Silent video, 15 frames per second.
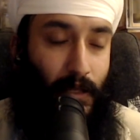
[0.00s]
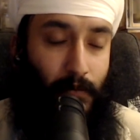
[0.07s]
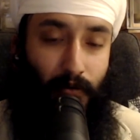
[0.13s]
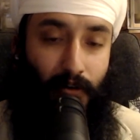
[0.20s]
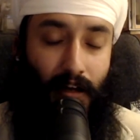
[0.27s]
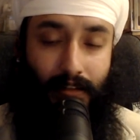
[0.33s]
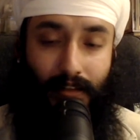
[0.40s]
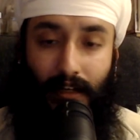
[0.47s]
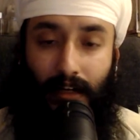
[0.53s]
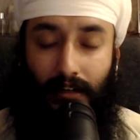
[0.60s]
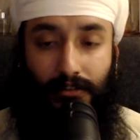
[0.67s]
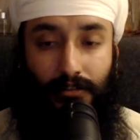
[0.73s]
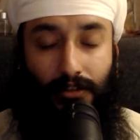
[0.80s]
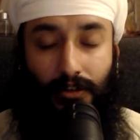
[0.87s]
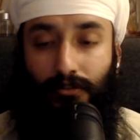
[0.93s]
People like that are
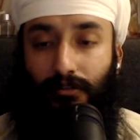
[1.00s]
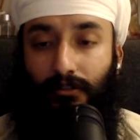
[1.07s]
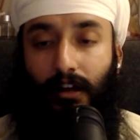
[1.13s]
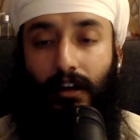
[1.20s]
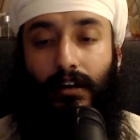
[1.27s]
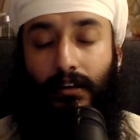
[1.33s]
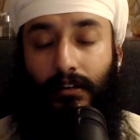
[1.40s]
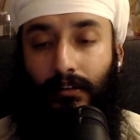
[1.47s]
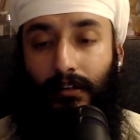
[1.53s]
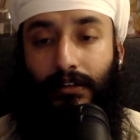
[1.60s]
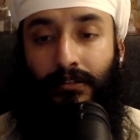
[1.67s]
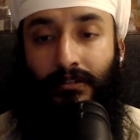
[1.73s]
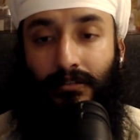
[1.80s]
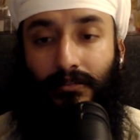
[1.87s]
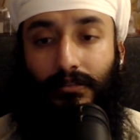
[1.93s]
so rare
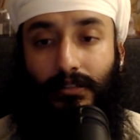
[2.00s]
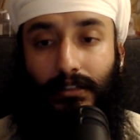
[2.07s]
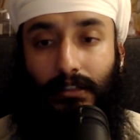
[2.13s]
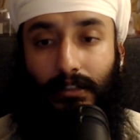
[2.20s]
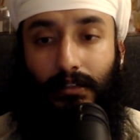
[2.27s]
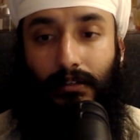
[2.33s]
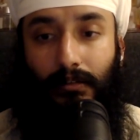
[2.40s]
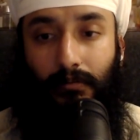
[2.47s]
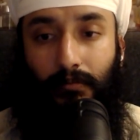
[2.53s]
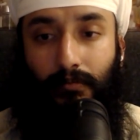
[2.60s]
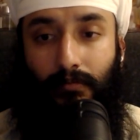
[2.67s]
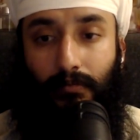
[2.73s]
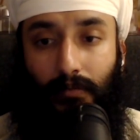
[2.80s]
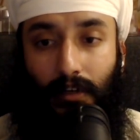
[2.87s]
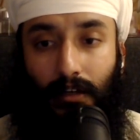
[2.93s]
now um,
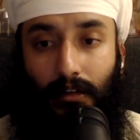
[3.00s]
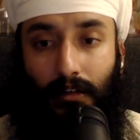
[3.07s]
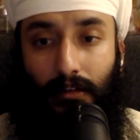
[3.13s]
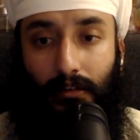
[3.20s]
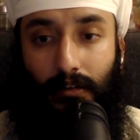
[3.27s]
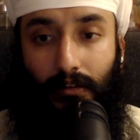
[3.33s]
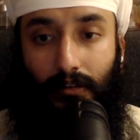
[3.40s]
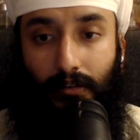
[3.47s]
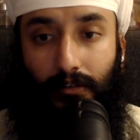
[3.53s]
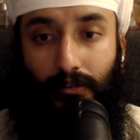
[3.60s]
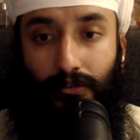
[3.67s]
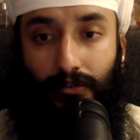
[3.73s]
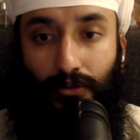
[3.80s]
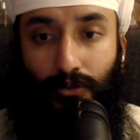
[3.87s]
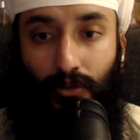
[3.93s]
uh,
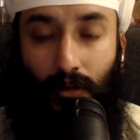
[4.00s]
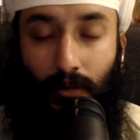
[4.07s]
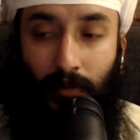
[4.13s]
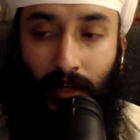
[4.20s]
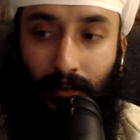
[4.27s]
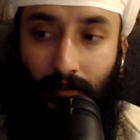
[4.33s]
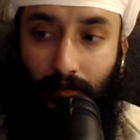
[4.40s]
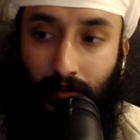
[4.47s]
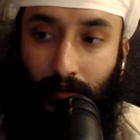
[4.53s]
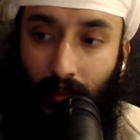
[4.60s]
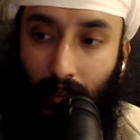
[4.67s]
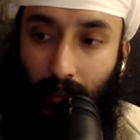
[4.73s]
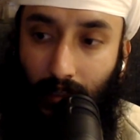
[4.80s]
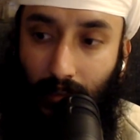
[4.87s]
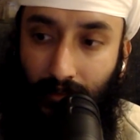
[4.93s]
to talk about
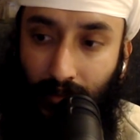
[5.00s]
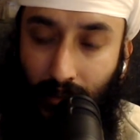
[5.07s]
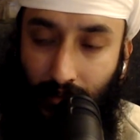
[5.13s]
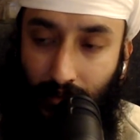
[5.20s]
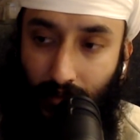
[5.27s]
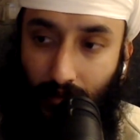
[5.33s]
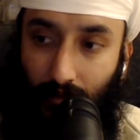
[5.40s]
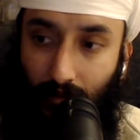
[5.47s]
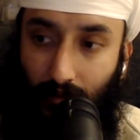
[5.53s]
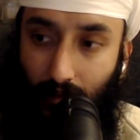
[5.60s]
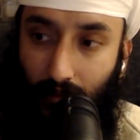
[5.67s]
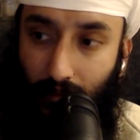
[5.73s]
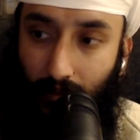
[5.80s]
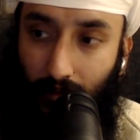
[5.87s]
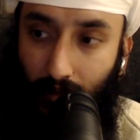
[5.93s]
such a
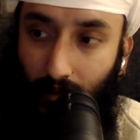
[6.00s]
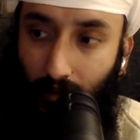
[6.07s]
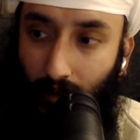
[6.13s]
uh,